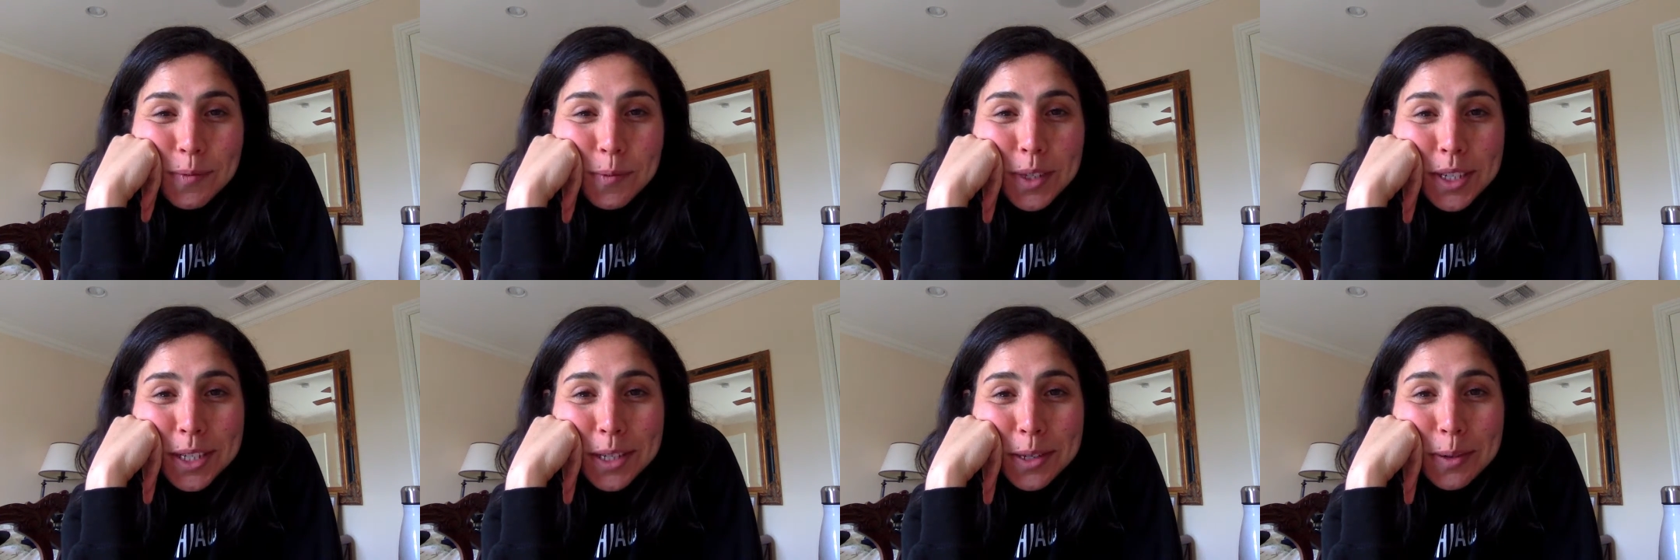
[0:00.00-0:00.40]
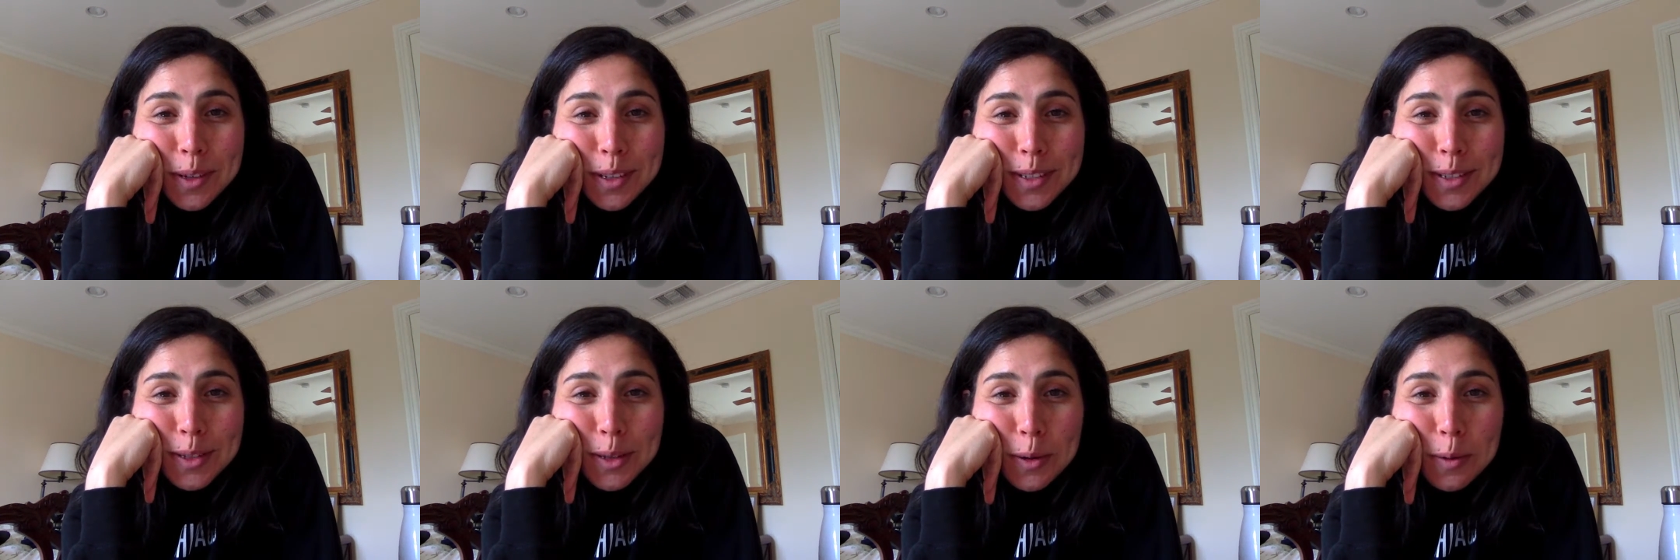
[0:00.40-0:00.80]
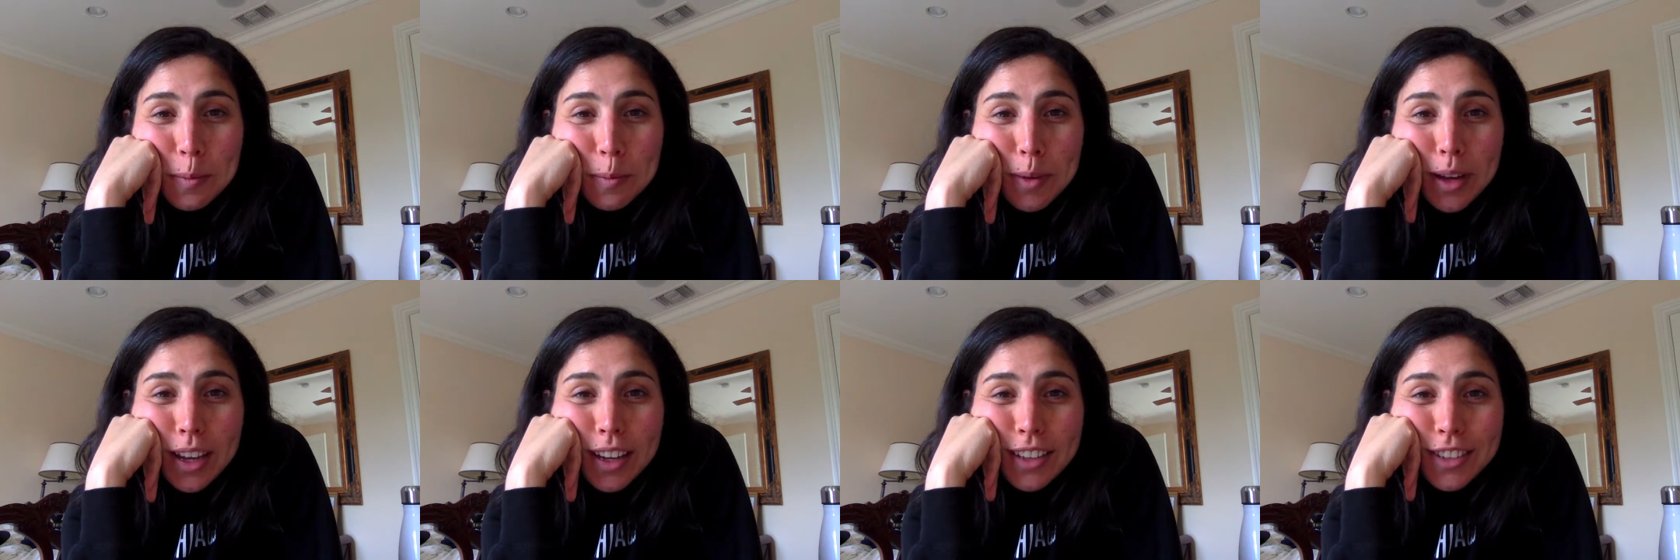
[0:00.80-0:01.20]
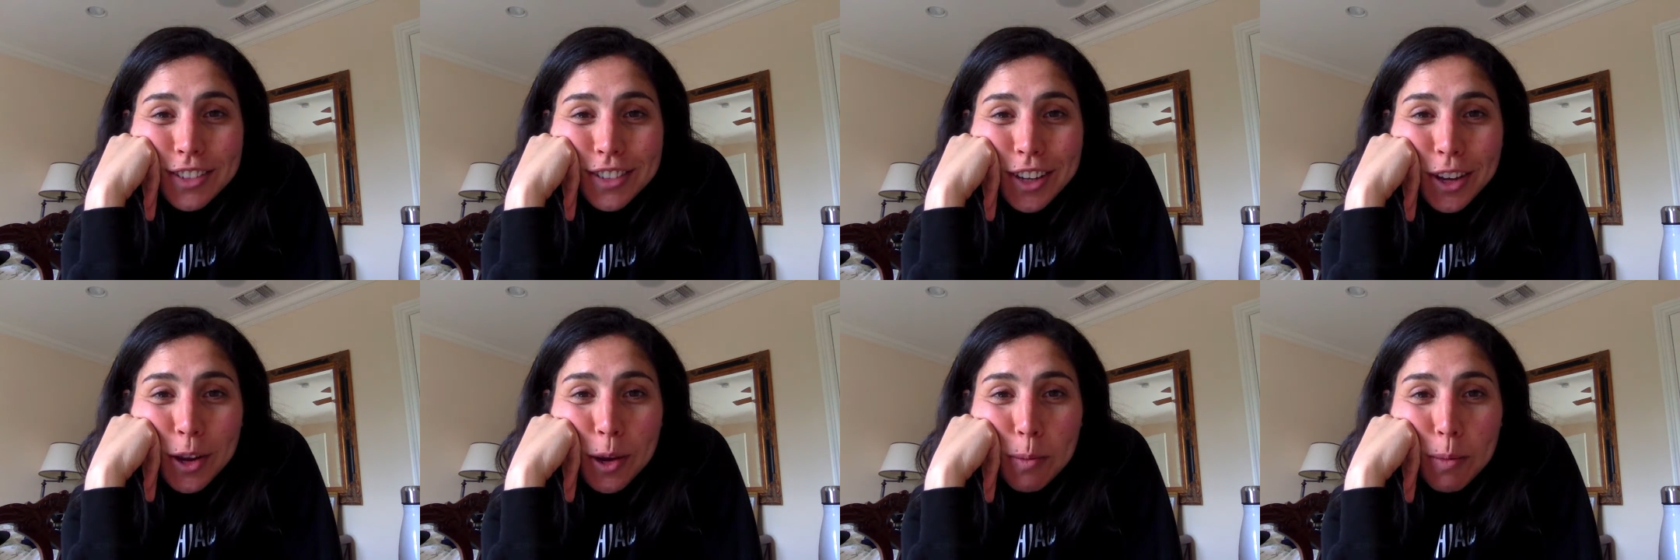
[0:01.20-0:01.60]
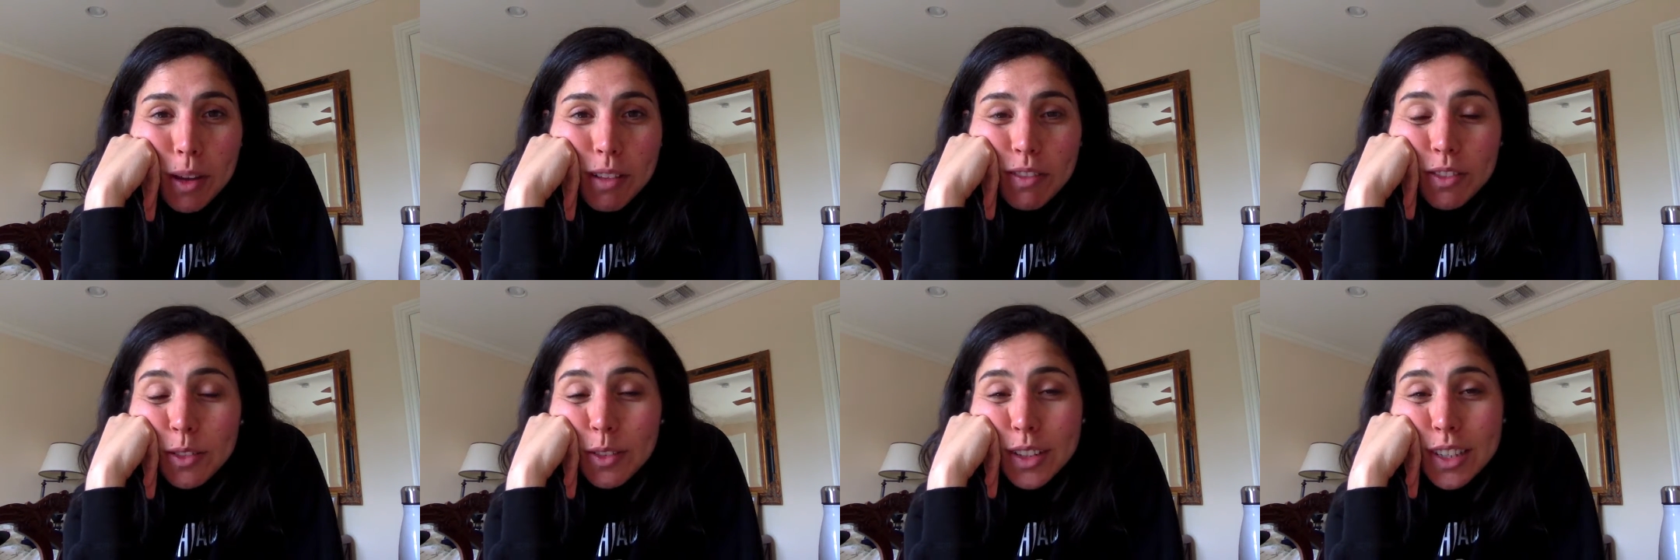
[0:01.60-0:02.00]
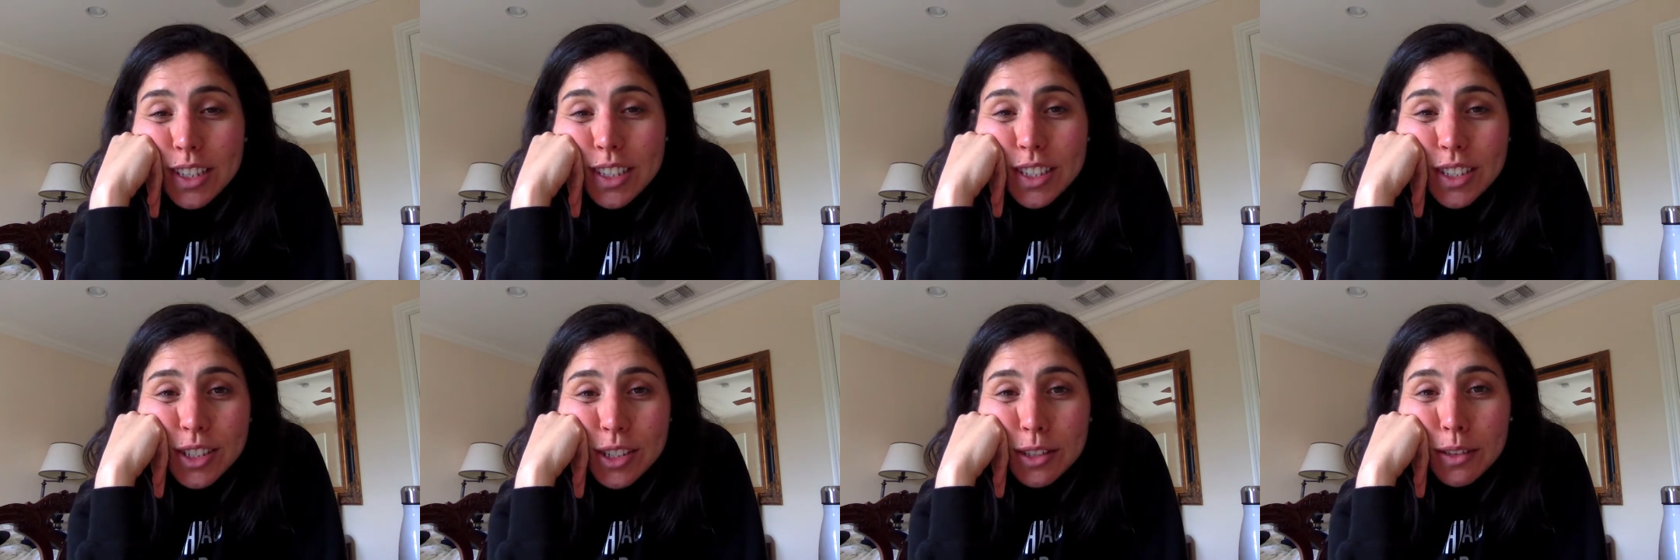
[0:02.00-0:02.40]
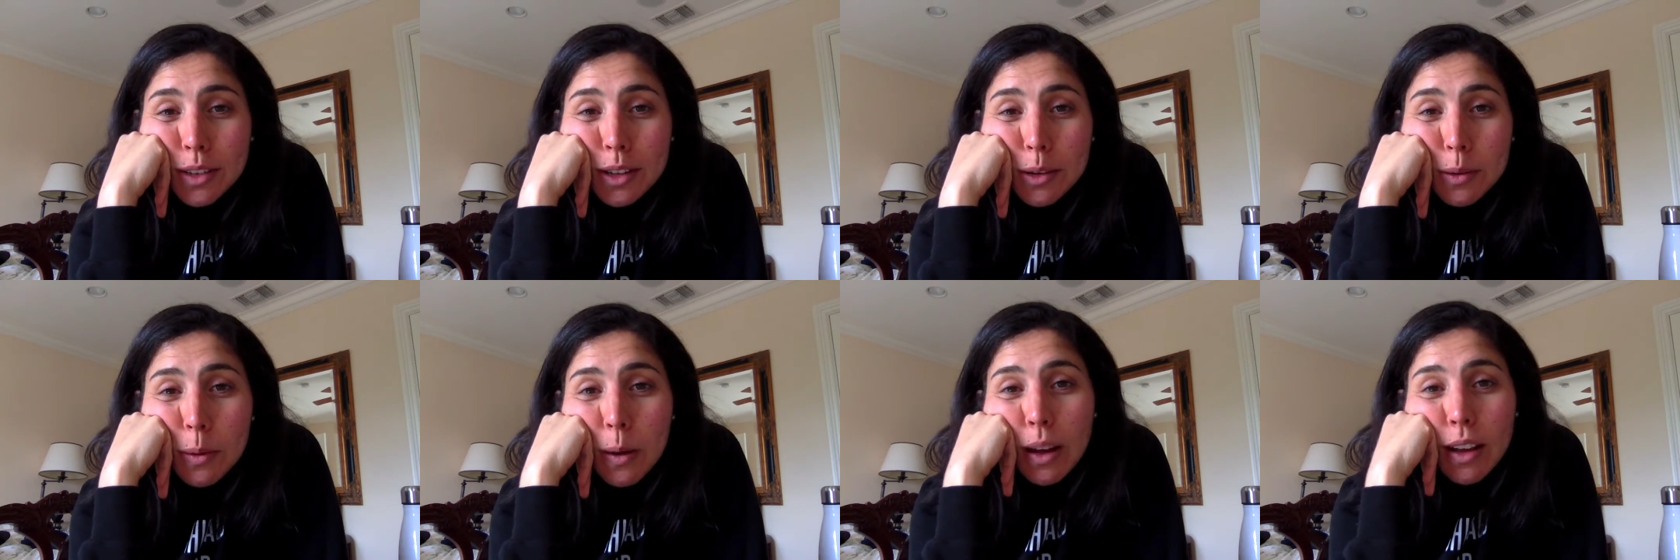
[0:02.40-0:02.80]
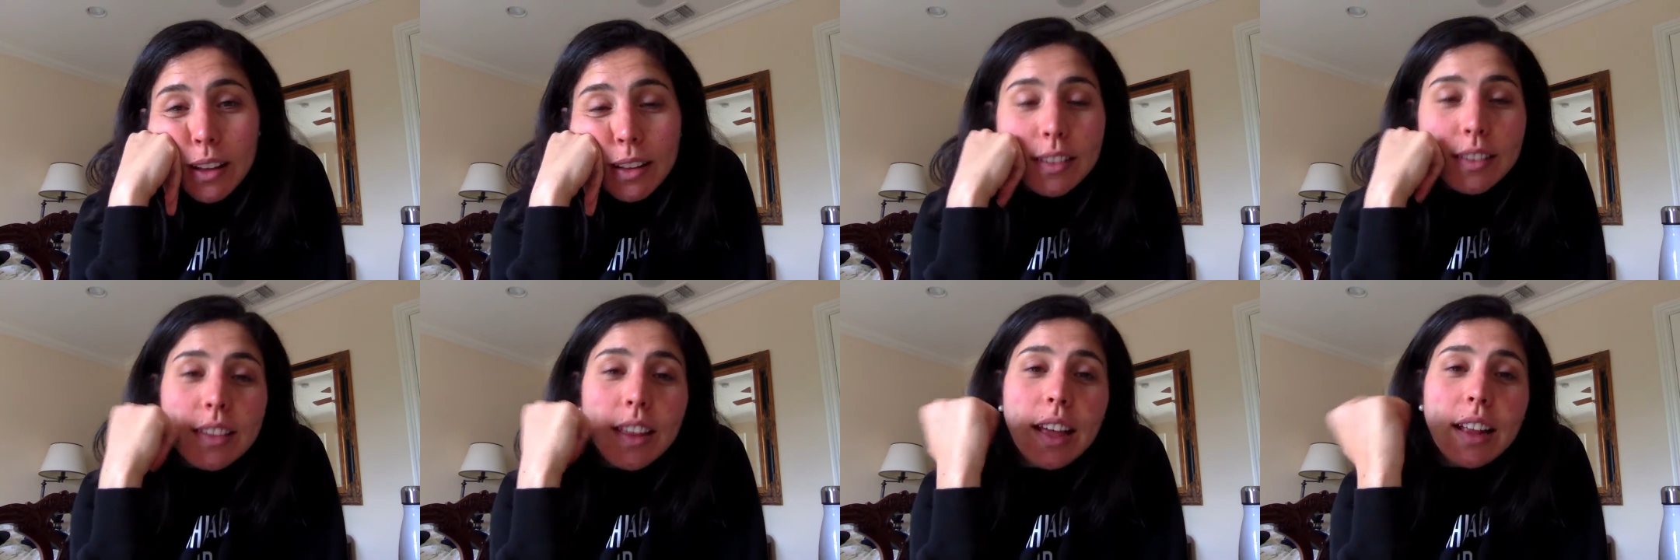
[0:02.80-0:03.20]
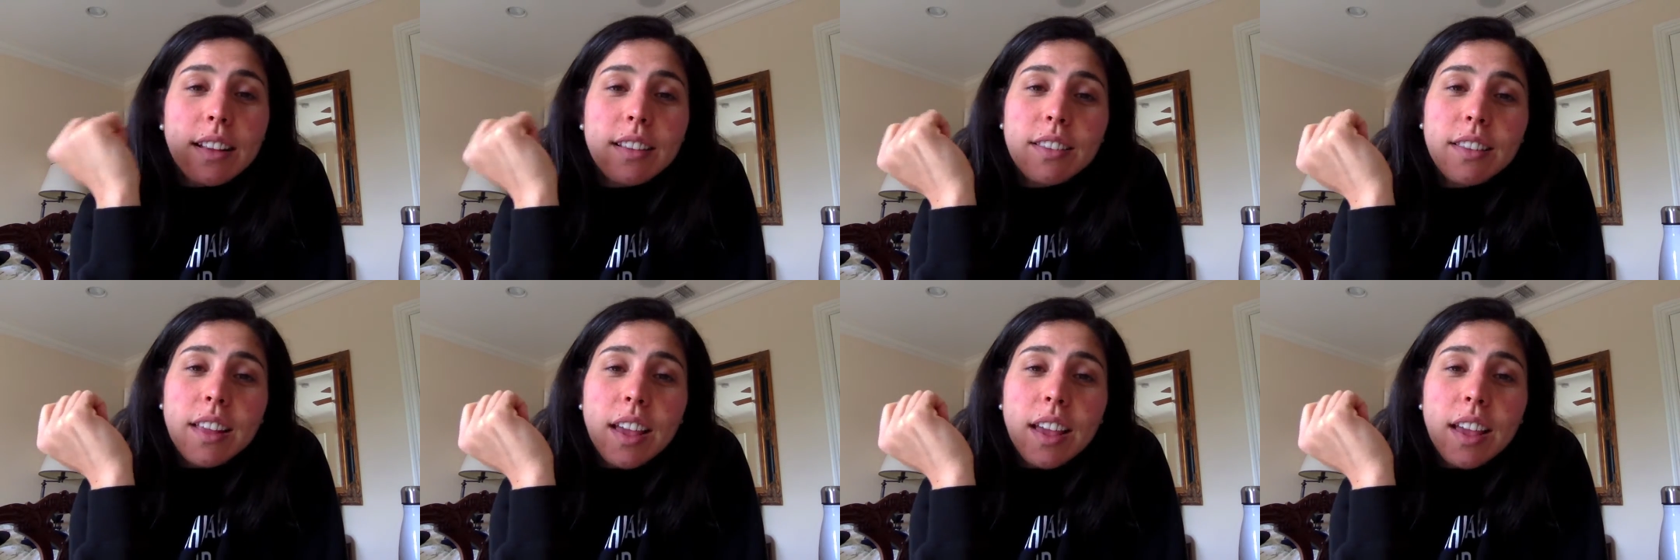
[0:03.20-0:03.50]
Miss you all so much. I hope everyone is doing well and that